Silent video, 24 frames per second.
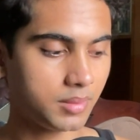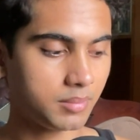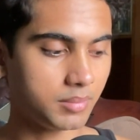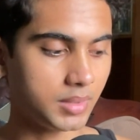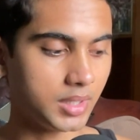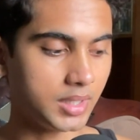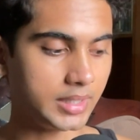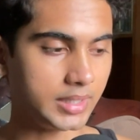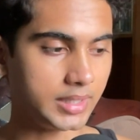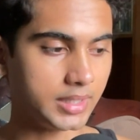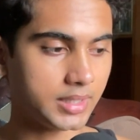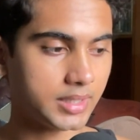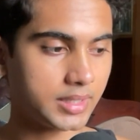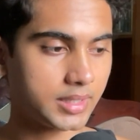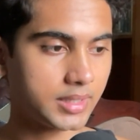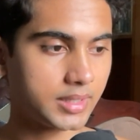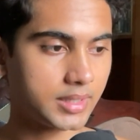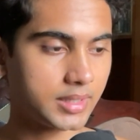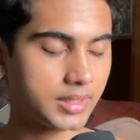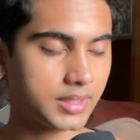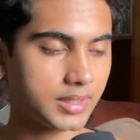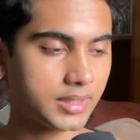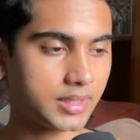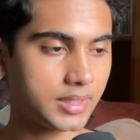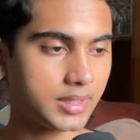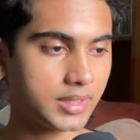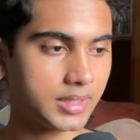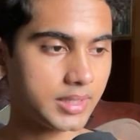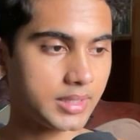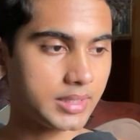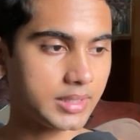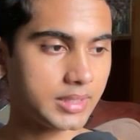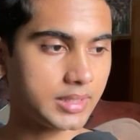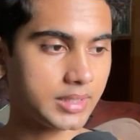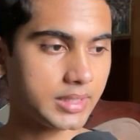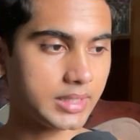But
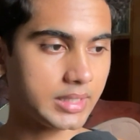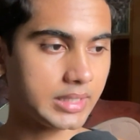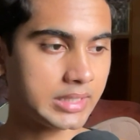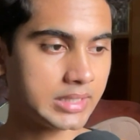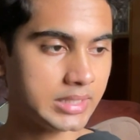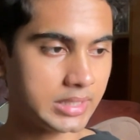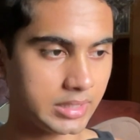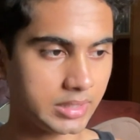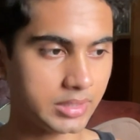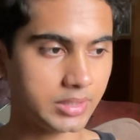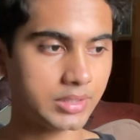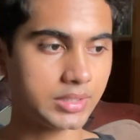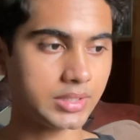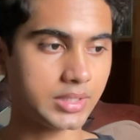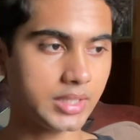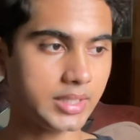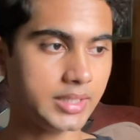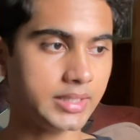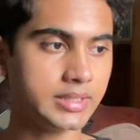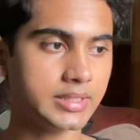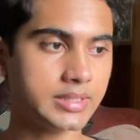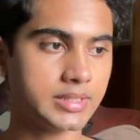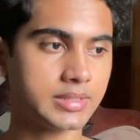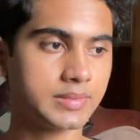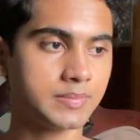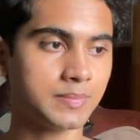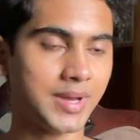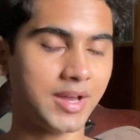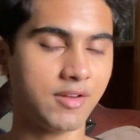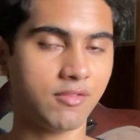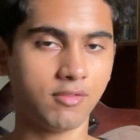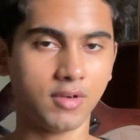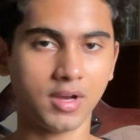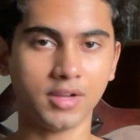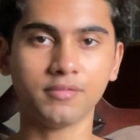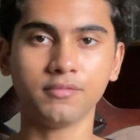here is
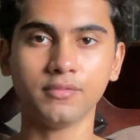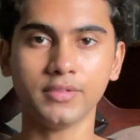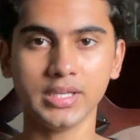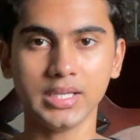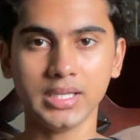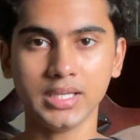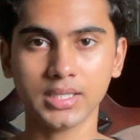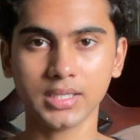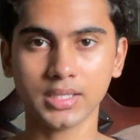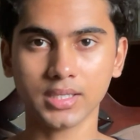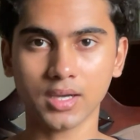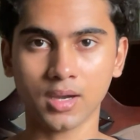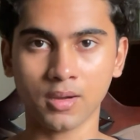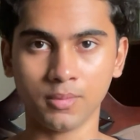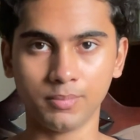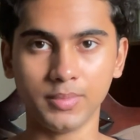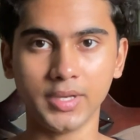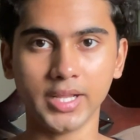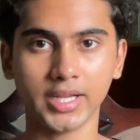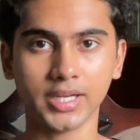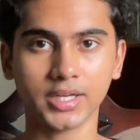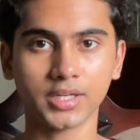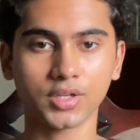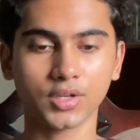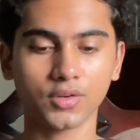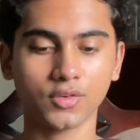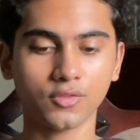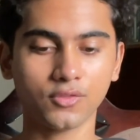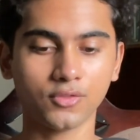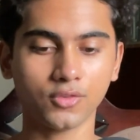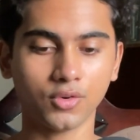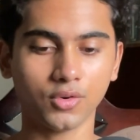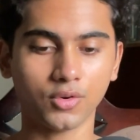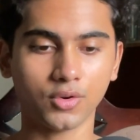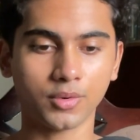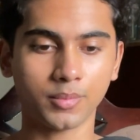my 1 week update
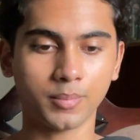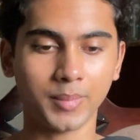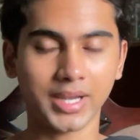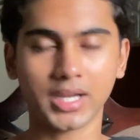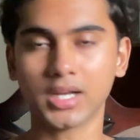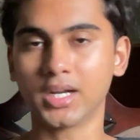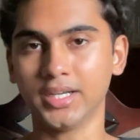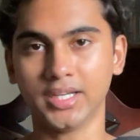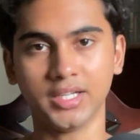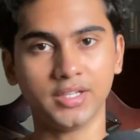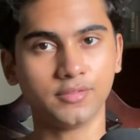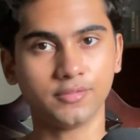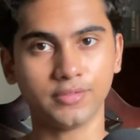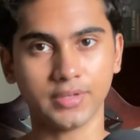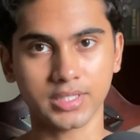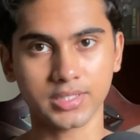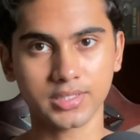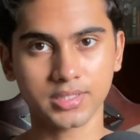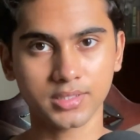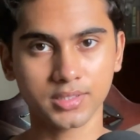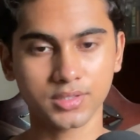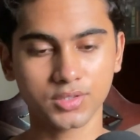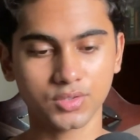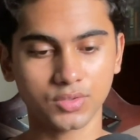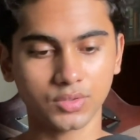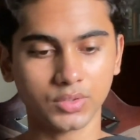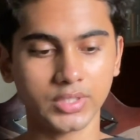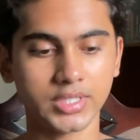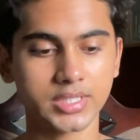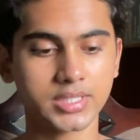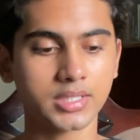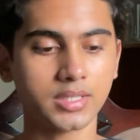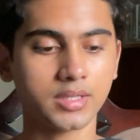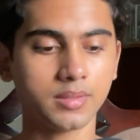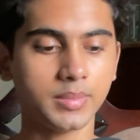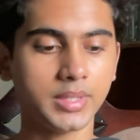for my cutting phase. So
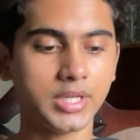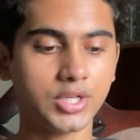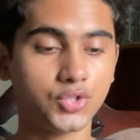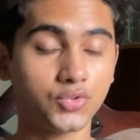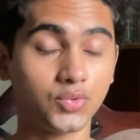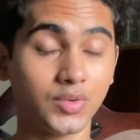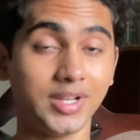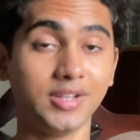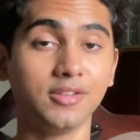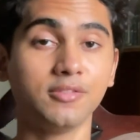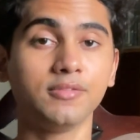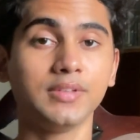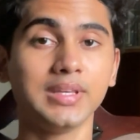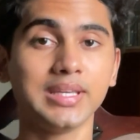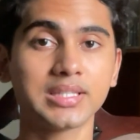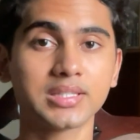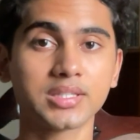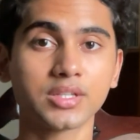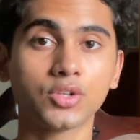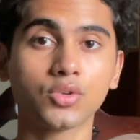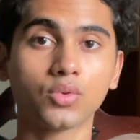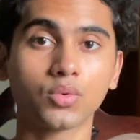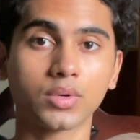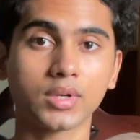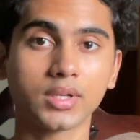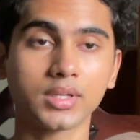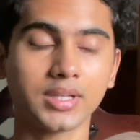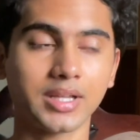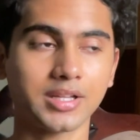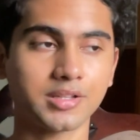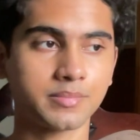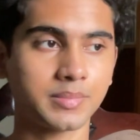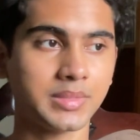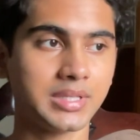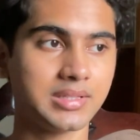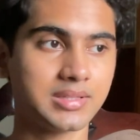there's going to be 12 weeks in total.
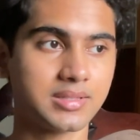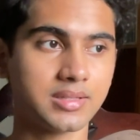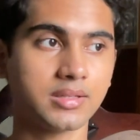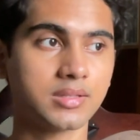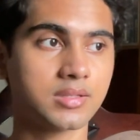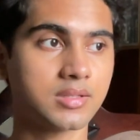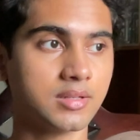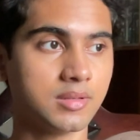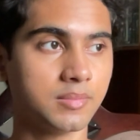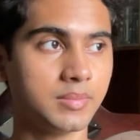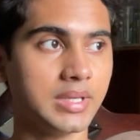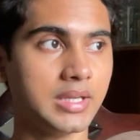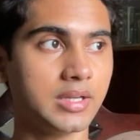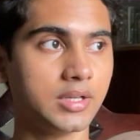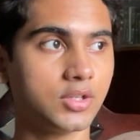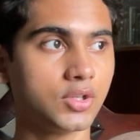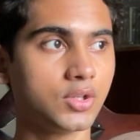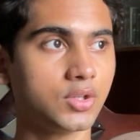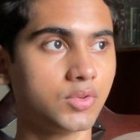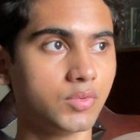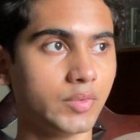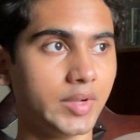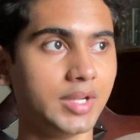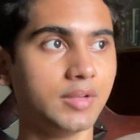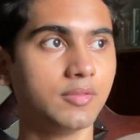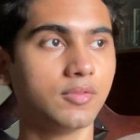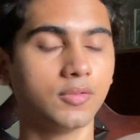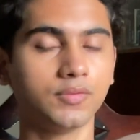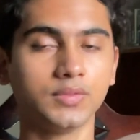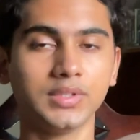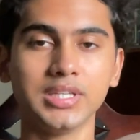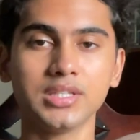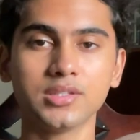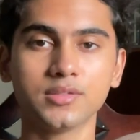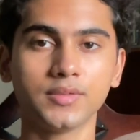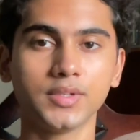That means there's going to be 12
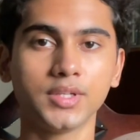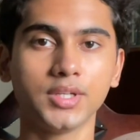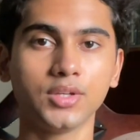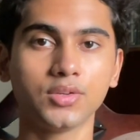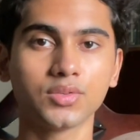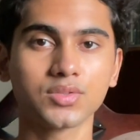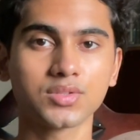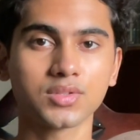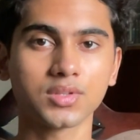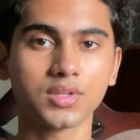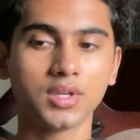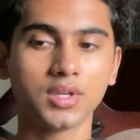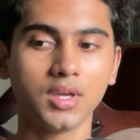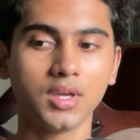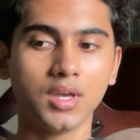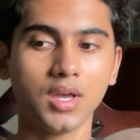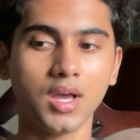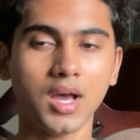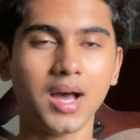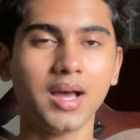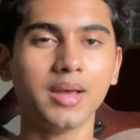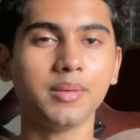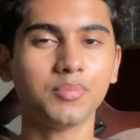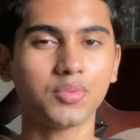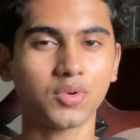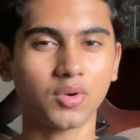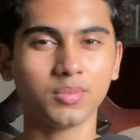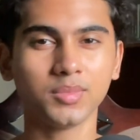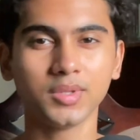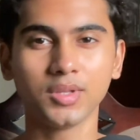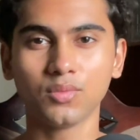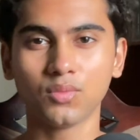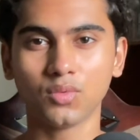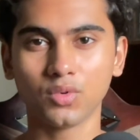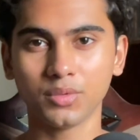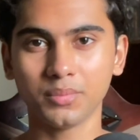of these videos. I
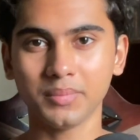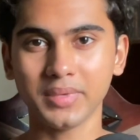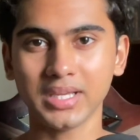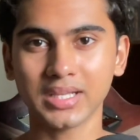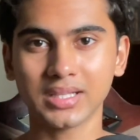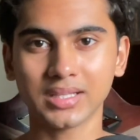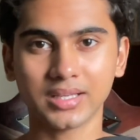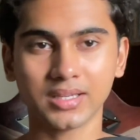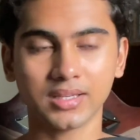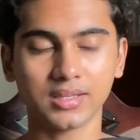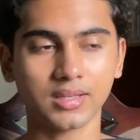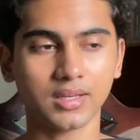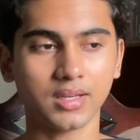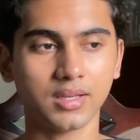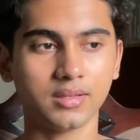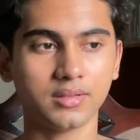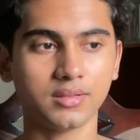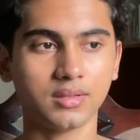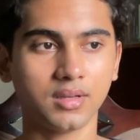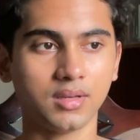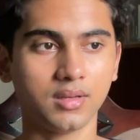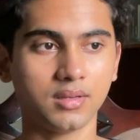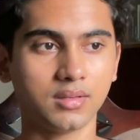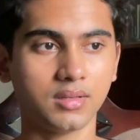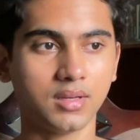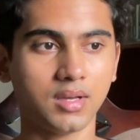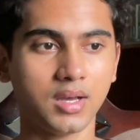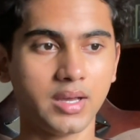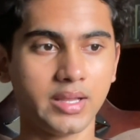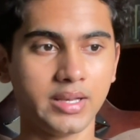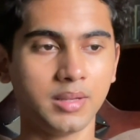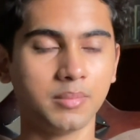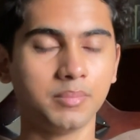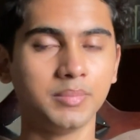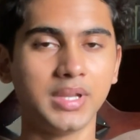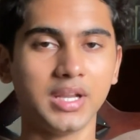probably won't make like
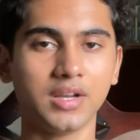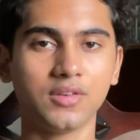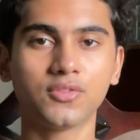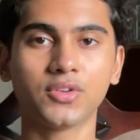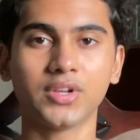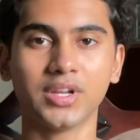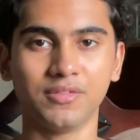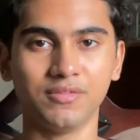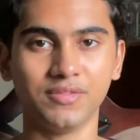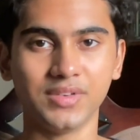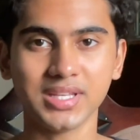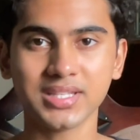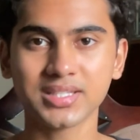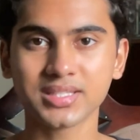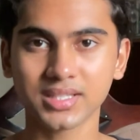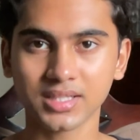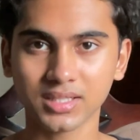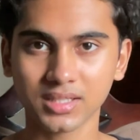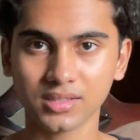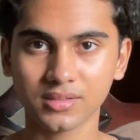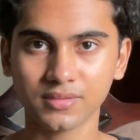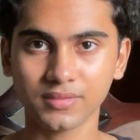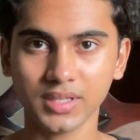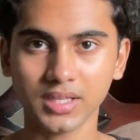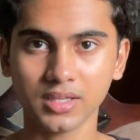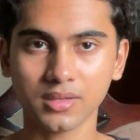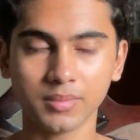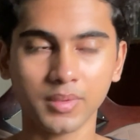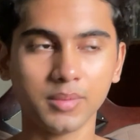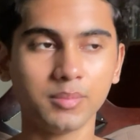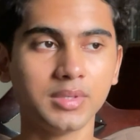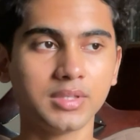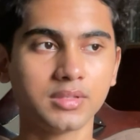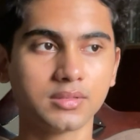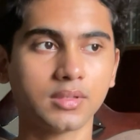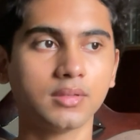an update for every single week,
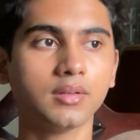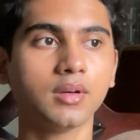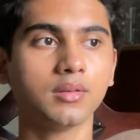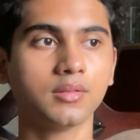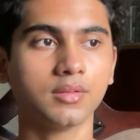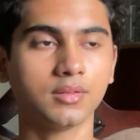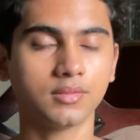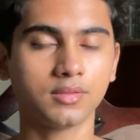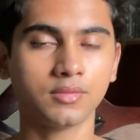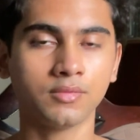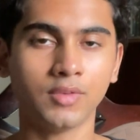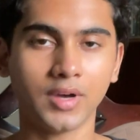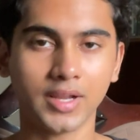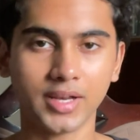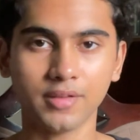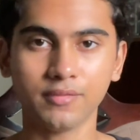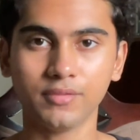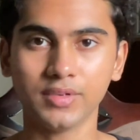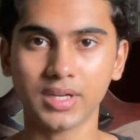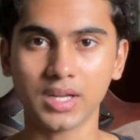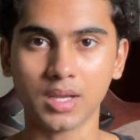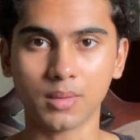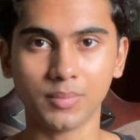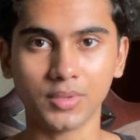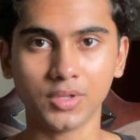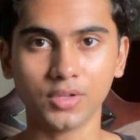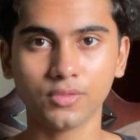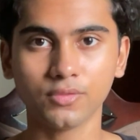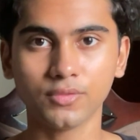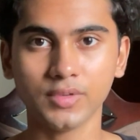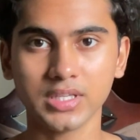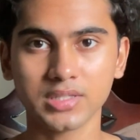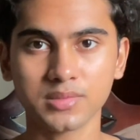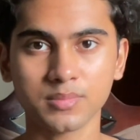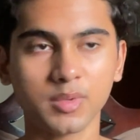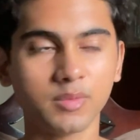maybe one every couple of
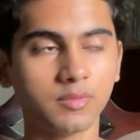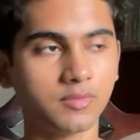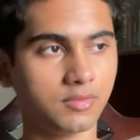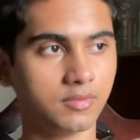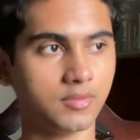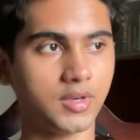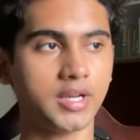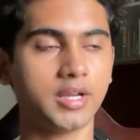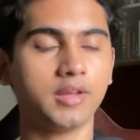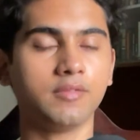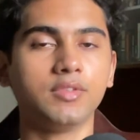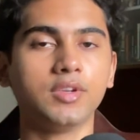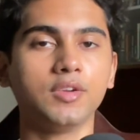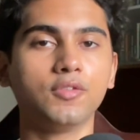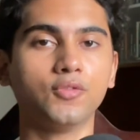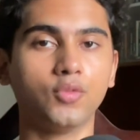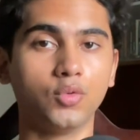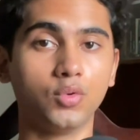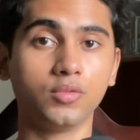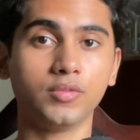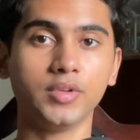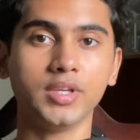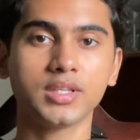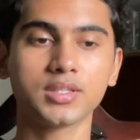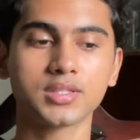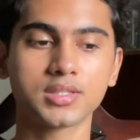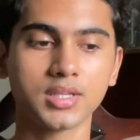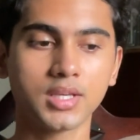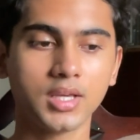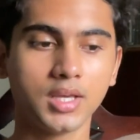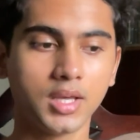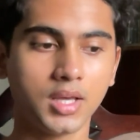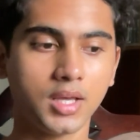weeks, maybe one every 4 weeks.